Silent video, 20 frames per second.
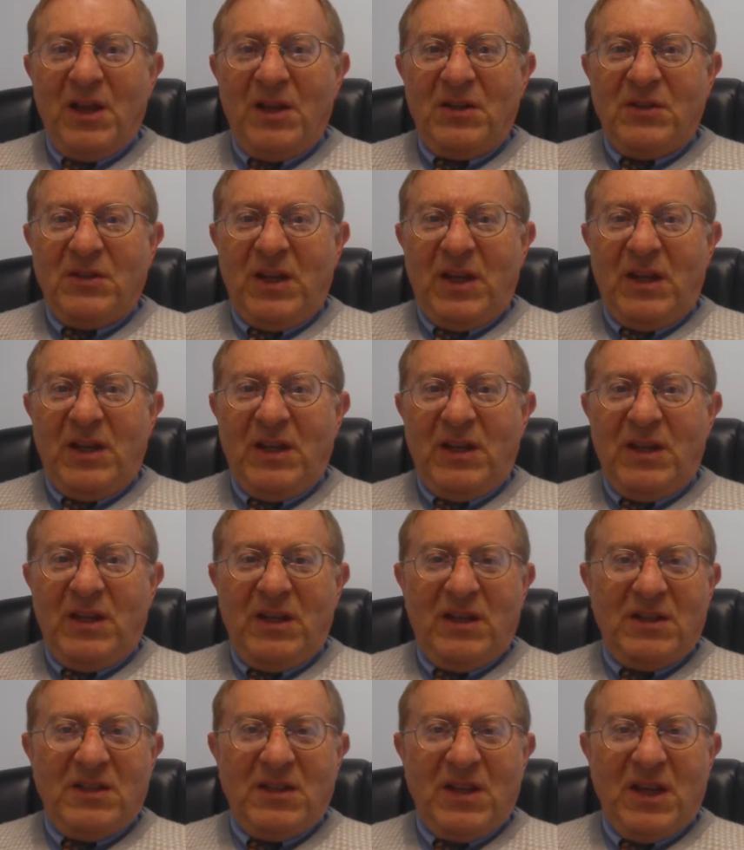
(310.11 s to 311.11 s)

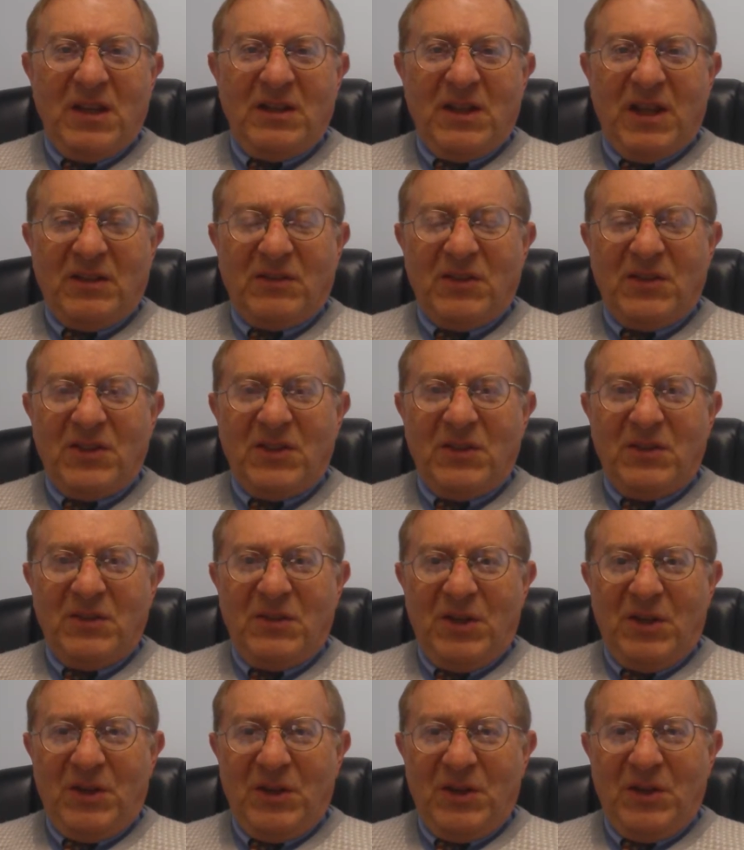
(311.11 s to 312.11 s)
they say that
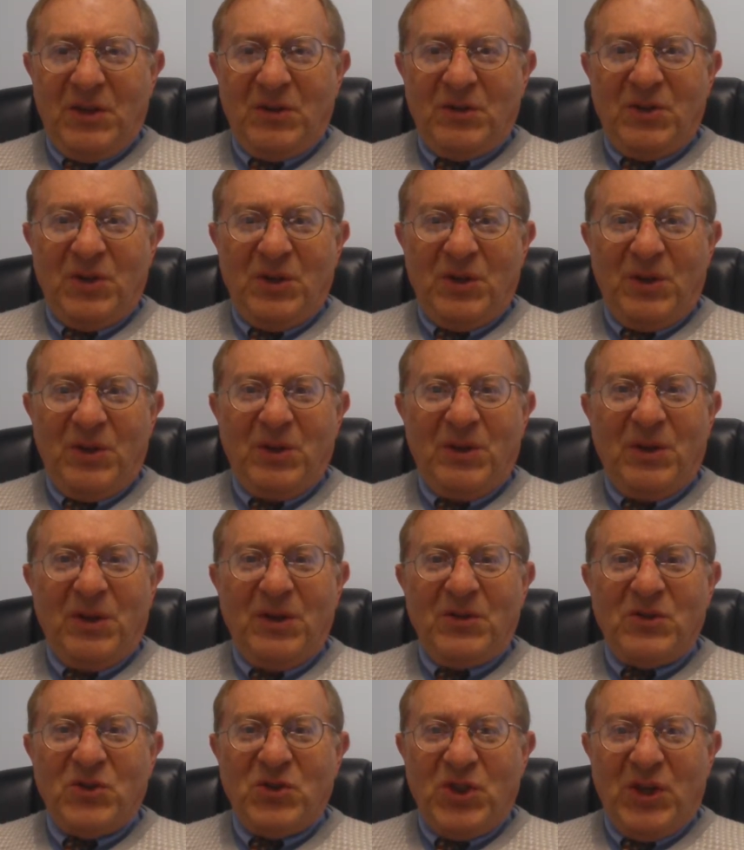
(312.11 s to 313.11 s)
the
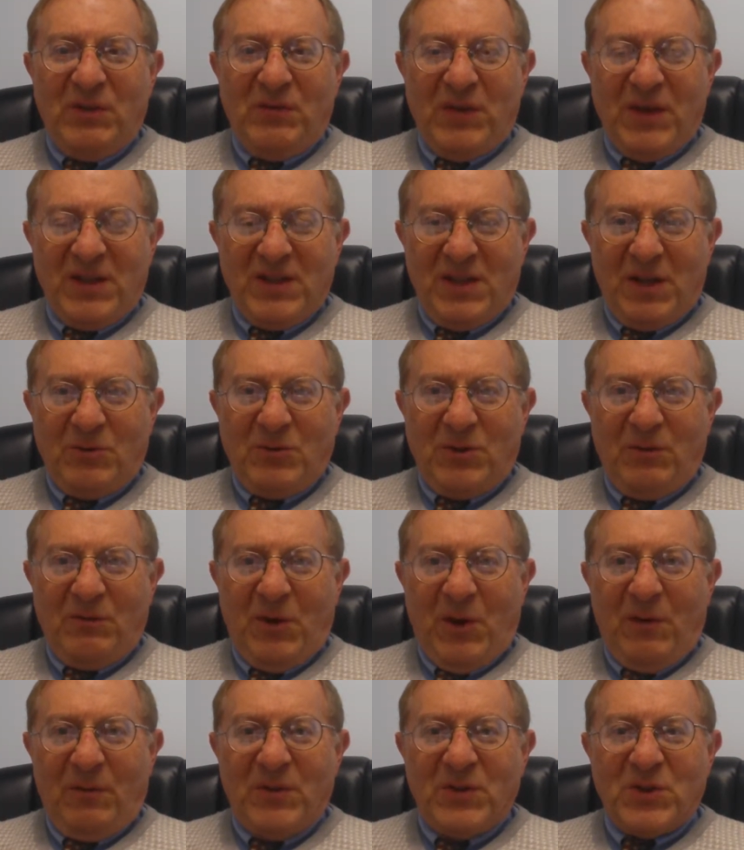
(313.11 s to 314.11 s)
chief executive
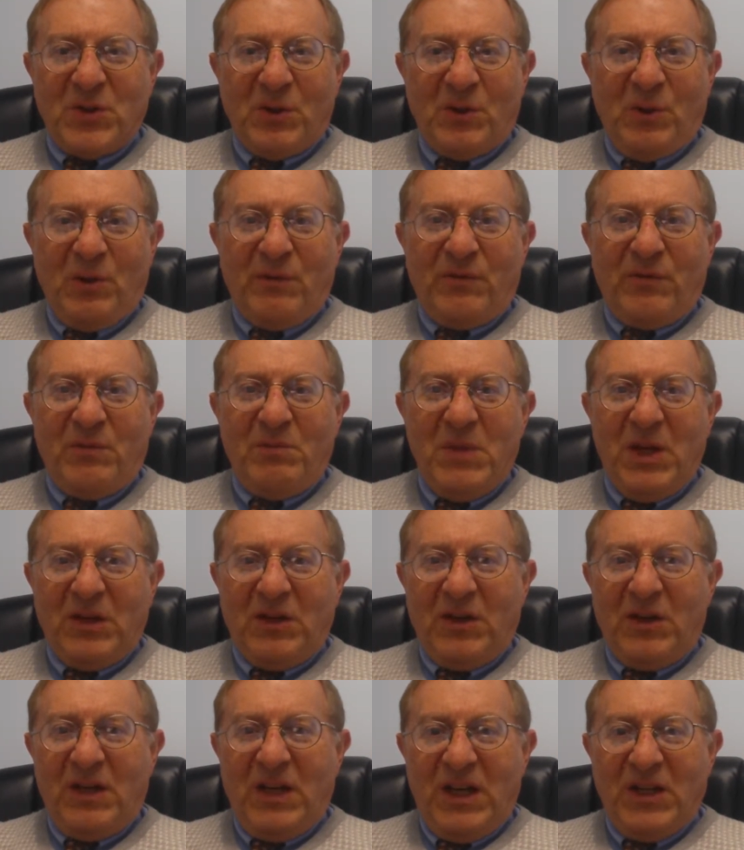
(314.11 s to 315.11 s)
officer of
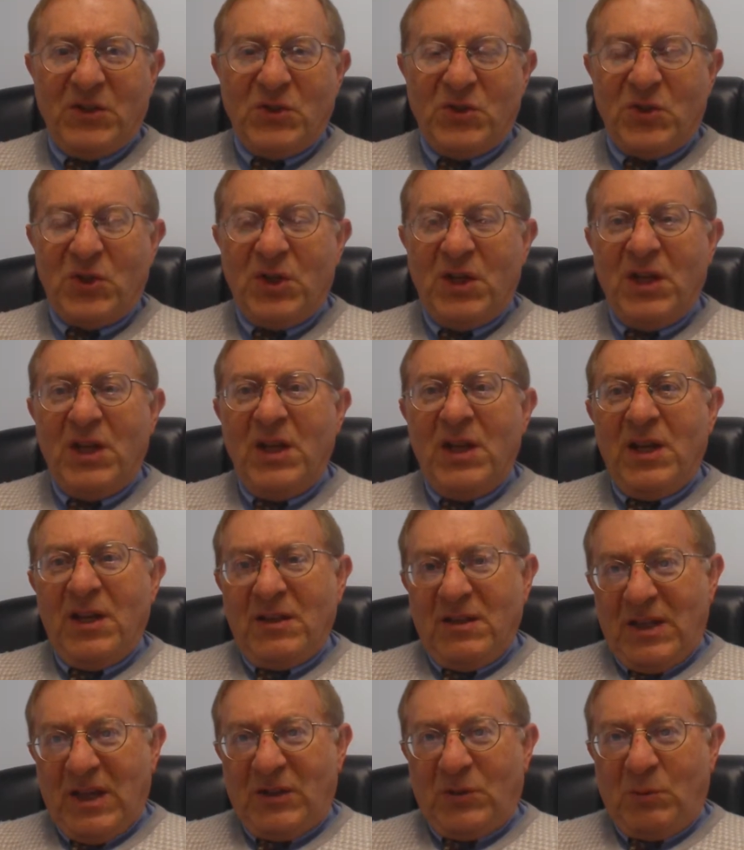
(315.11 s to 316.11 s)
Merrill Lynch,
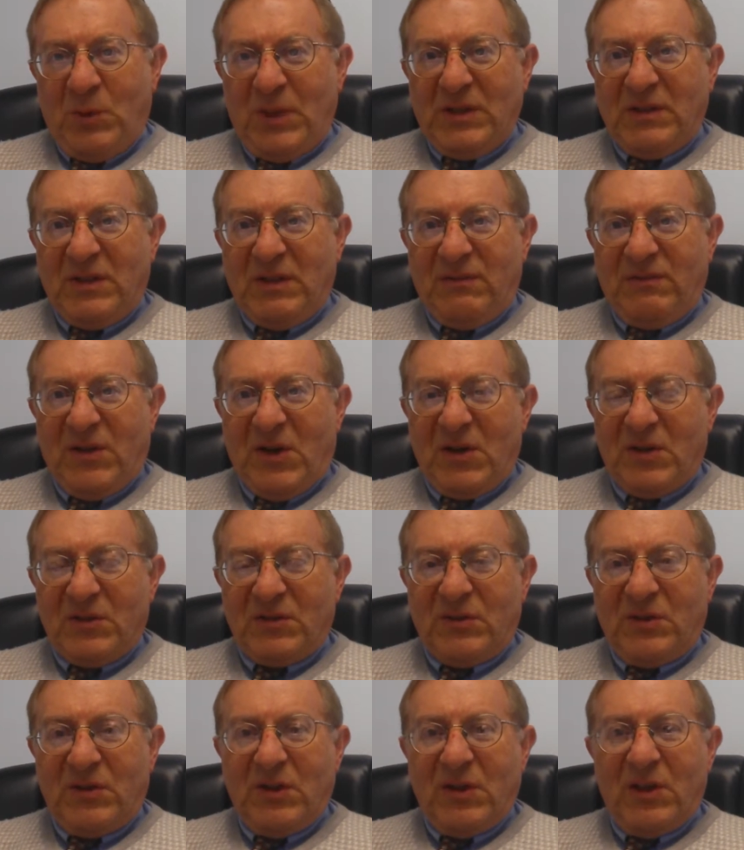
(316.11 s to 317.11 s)
that went
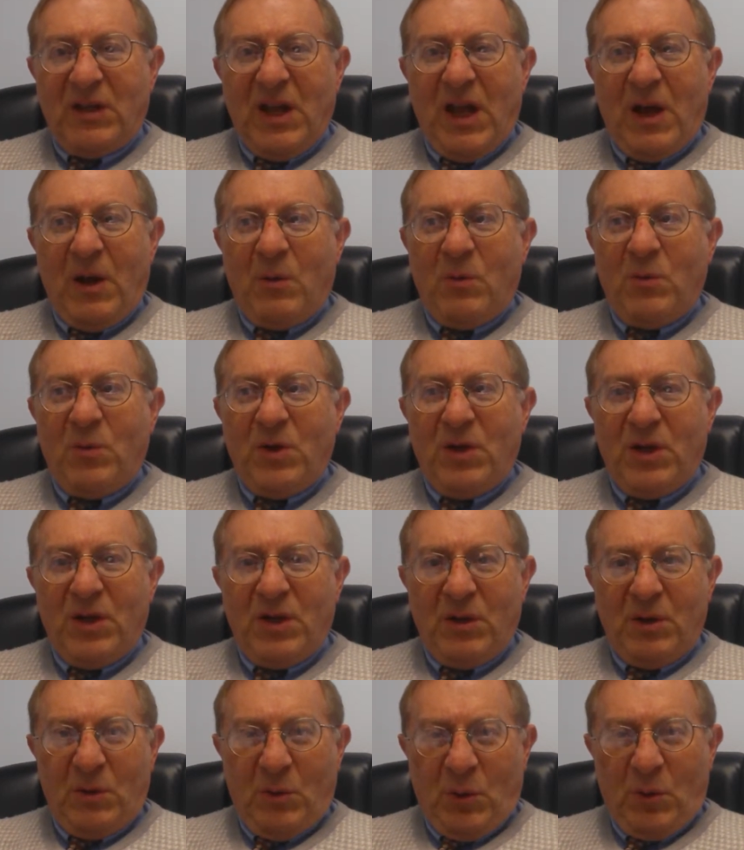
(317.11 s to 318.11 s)
defunct now,
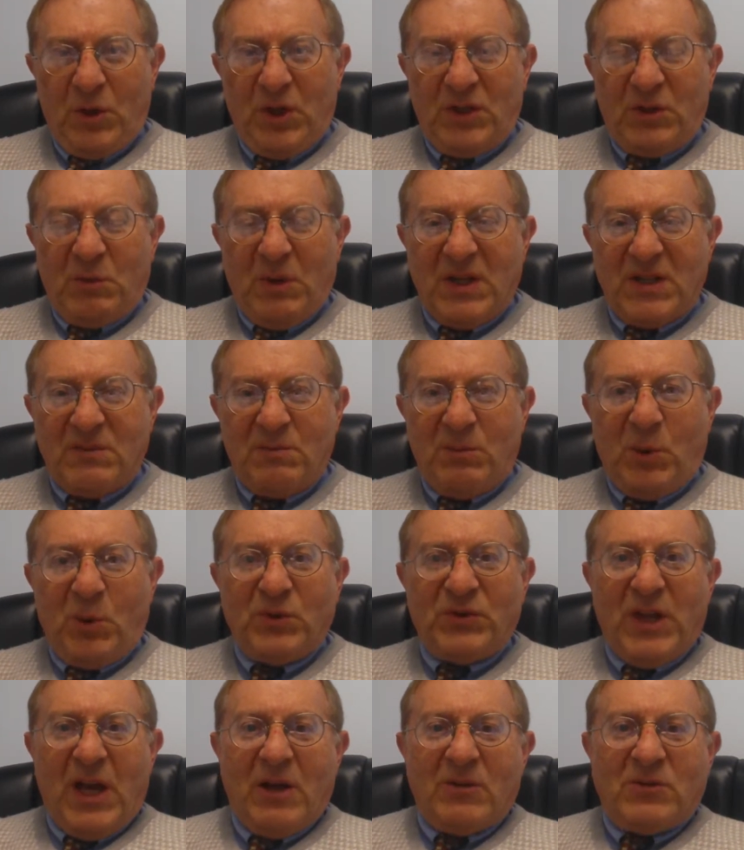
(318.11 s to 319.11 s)
or it was
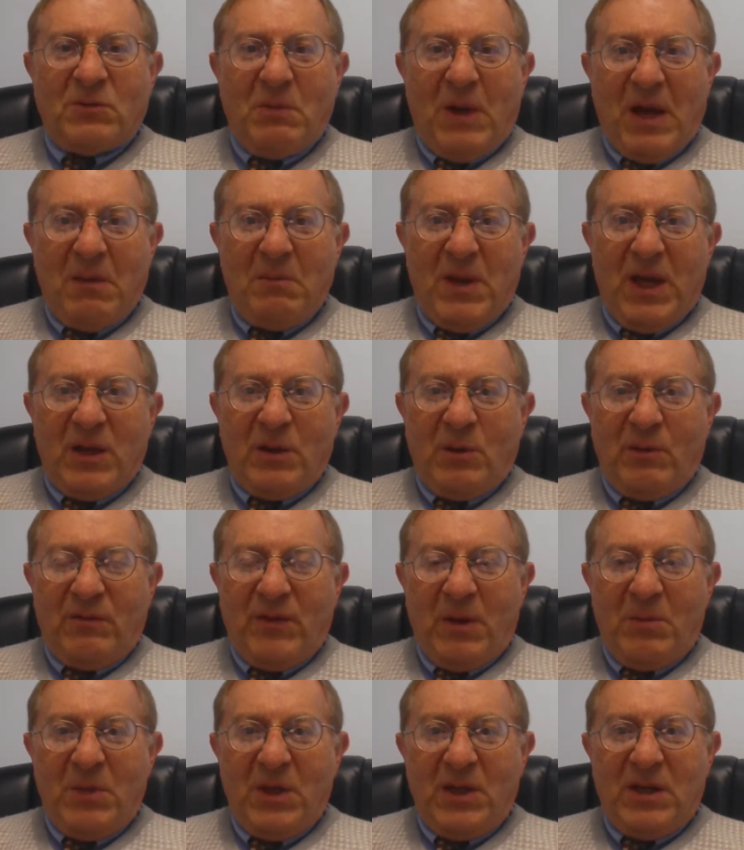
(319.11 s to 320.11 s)
bought out by Bank of
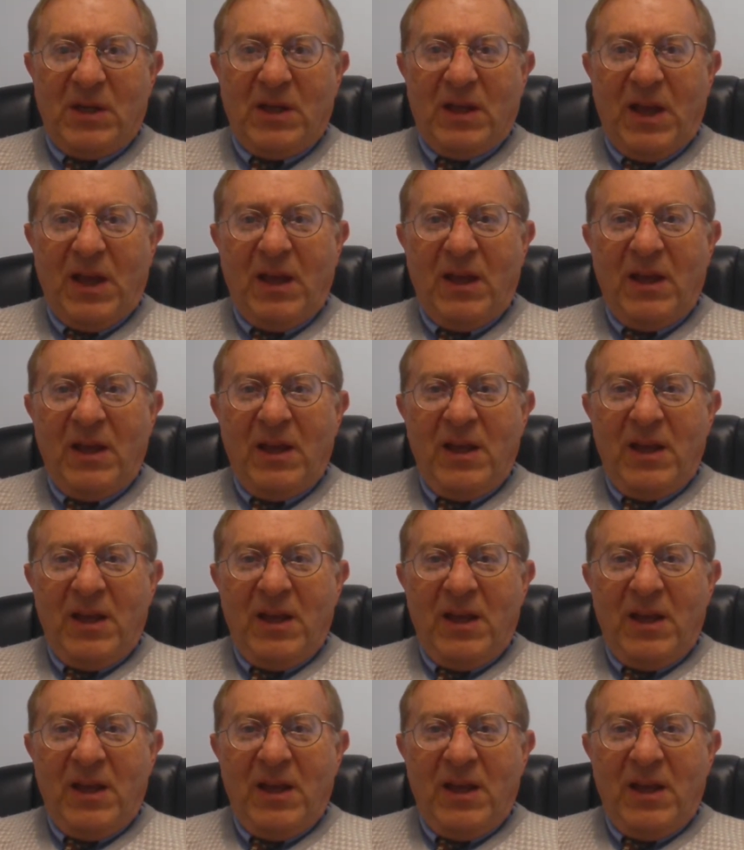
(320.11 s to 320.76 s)
America,